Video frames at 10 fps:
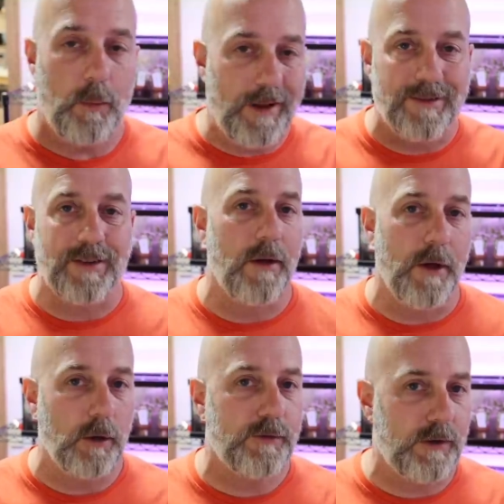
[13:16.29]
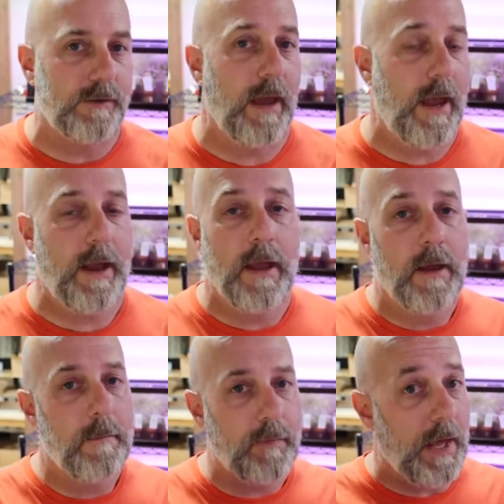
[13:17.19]
We could sell those today,
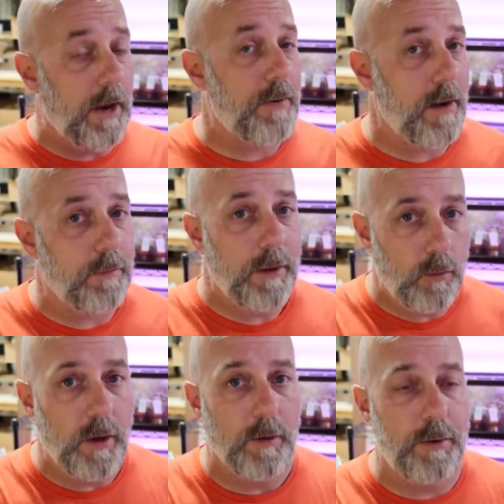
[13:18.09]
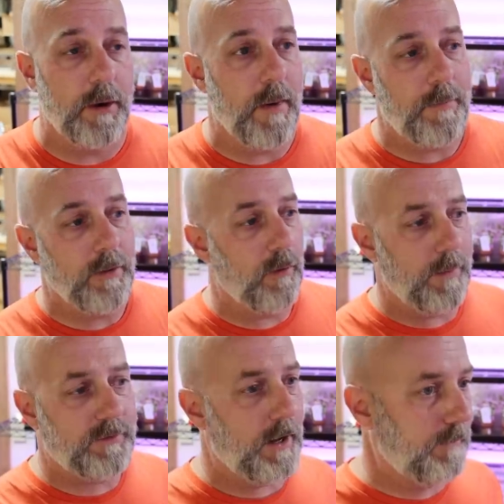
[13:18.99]
and I probably will put them up on the
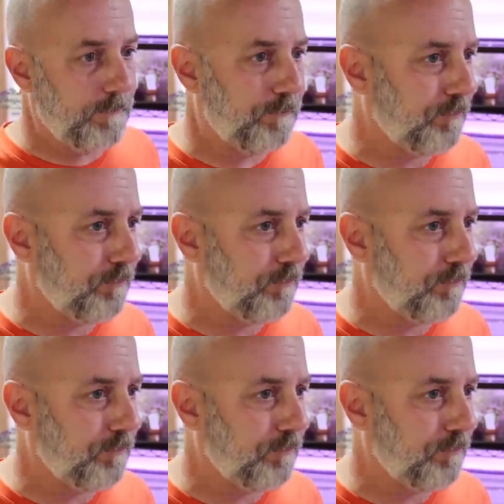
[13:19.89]
website